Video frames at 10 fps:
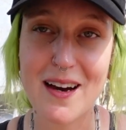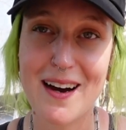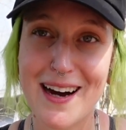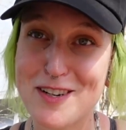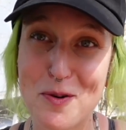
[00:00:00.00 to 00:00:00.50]

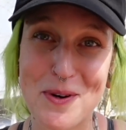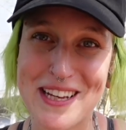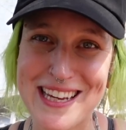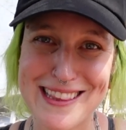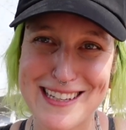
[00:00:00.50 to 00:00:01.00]
I don't want
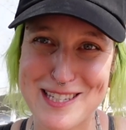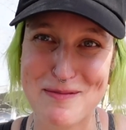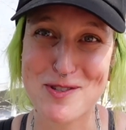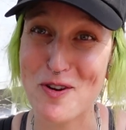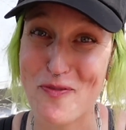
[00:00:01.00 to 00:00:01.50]
to eat this,
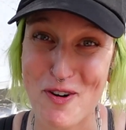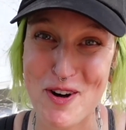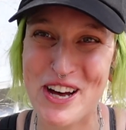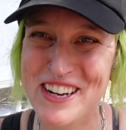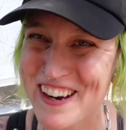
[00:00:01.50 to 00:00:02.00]
I'm so
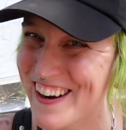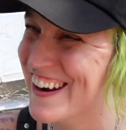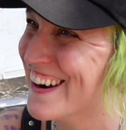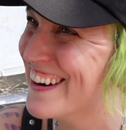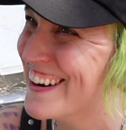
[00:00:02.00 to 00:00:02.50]
full.
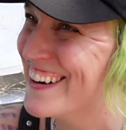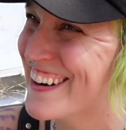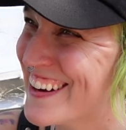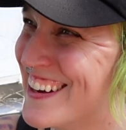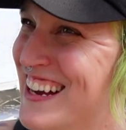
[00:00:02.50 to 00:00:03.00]

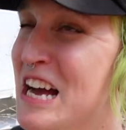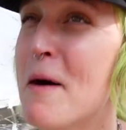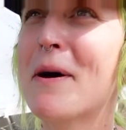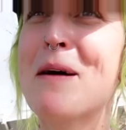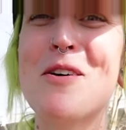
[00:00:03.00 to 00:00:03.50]

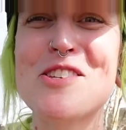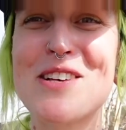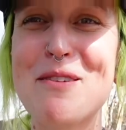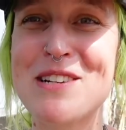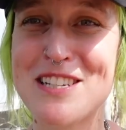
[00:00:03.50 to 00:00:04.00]
But I'm also
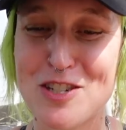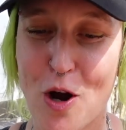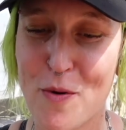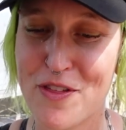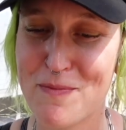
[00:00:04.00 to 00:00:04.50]
glad we didn't
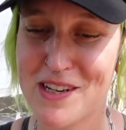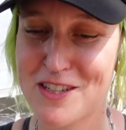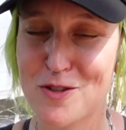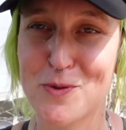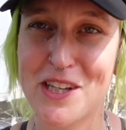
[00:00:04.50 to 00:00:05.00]
start with it because
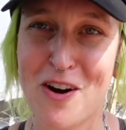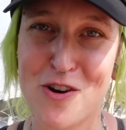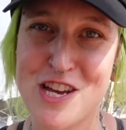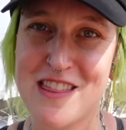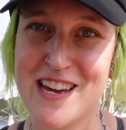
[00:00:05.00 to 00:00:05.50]
it's a really
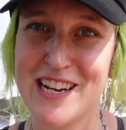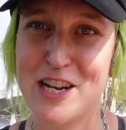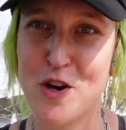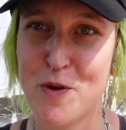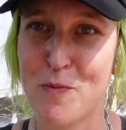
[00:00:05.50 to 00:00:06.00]
hearty thing, and I
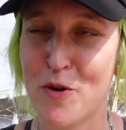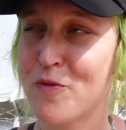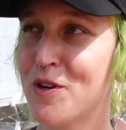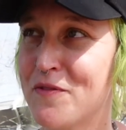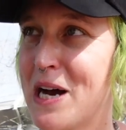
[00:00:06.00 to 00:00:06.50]
know we both
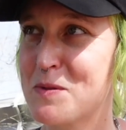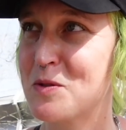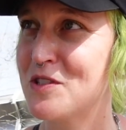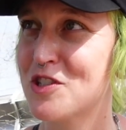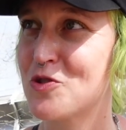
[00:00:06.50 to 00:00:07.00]
would have
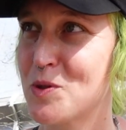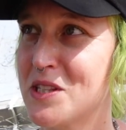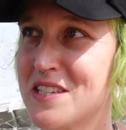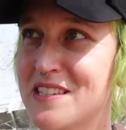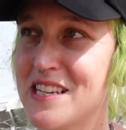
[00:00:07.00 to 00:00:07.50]
absolutely destroyed
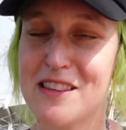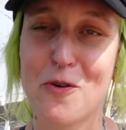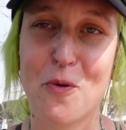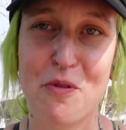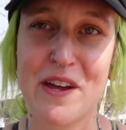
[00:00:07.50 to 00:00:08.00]
this and eaten the
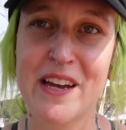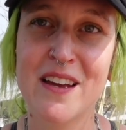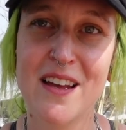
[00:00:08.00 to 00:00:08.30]
whole thing.